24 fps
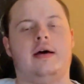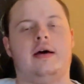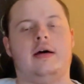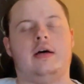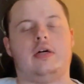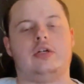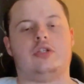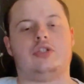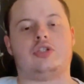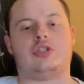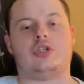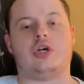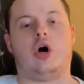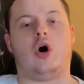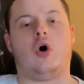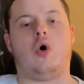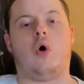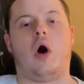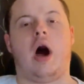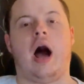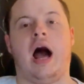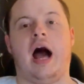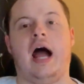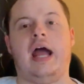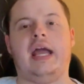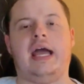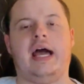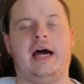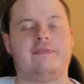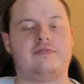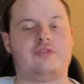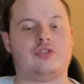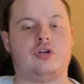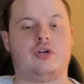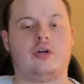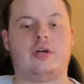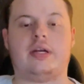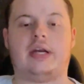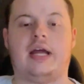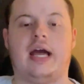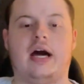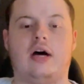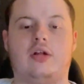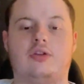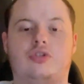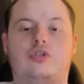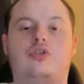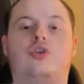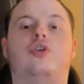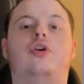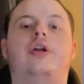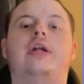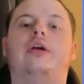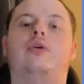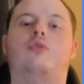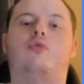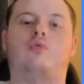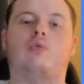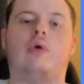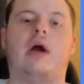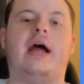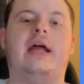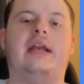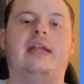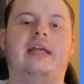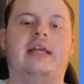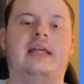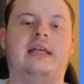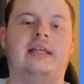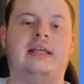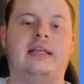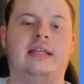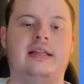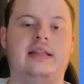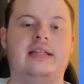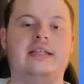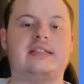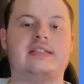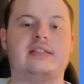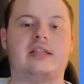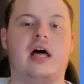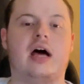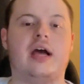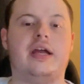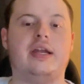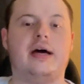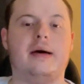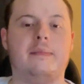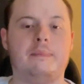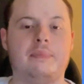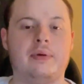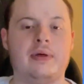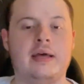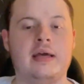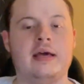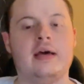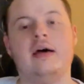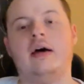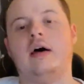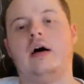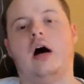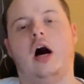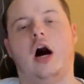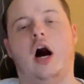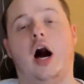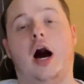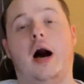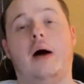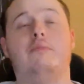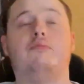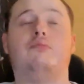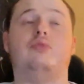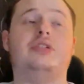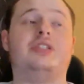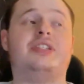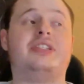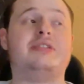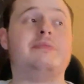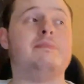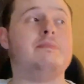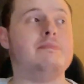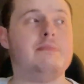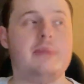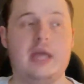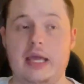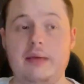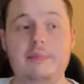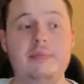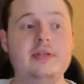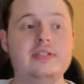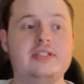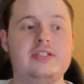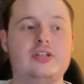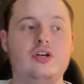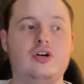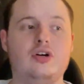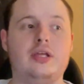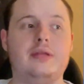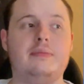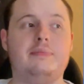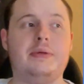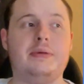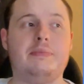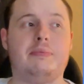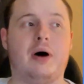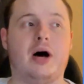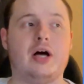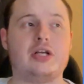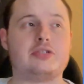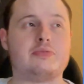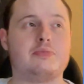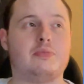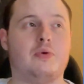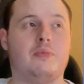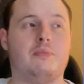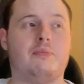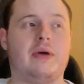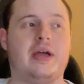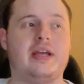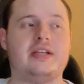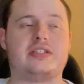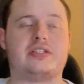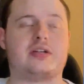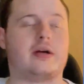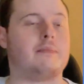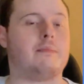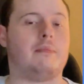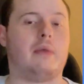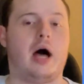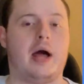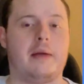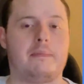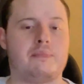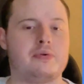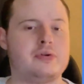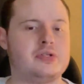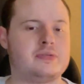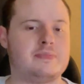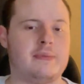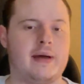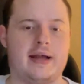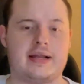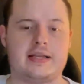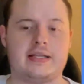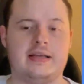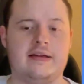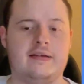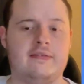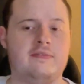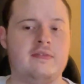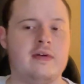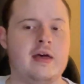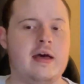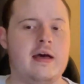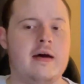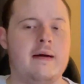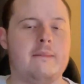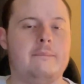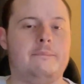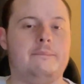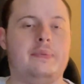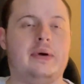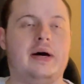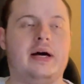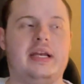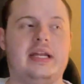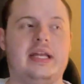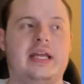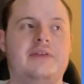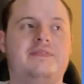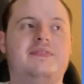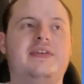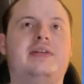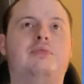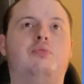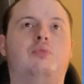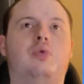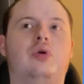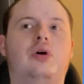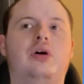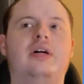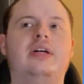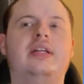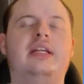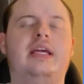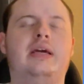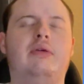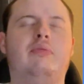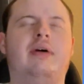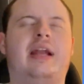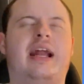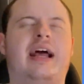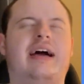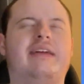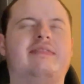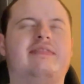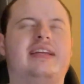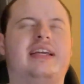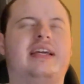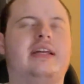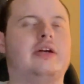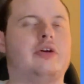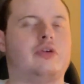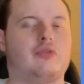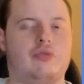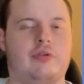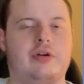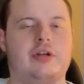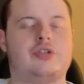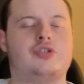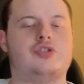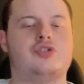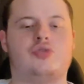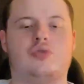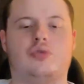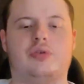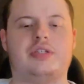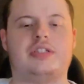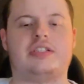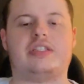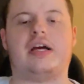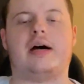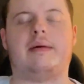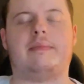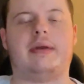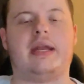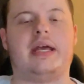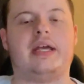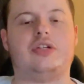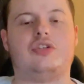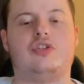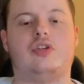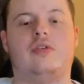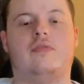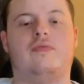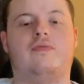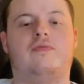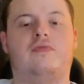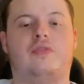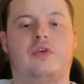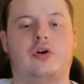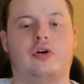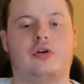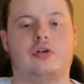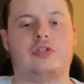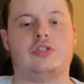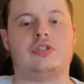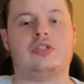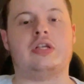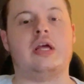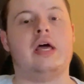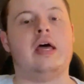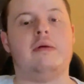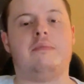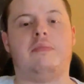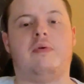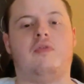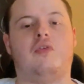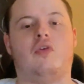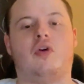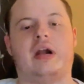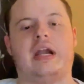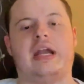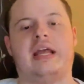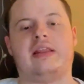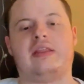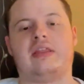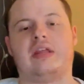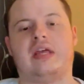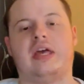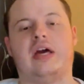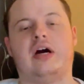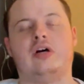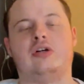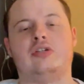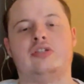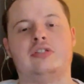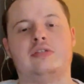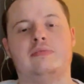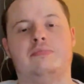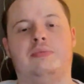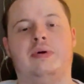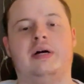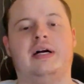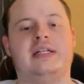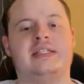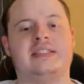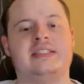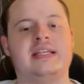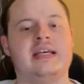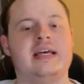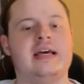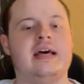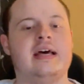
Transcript: So I have taken out Turning Red in this lineup, which maybe still could be possible based on my perspective, but if it would have to get a Critics' Choice nomination first before anything else. But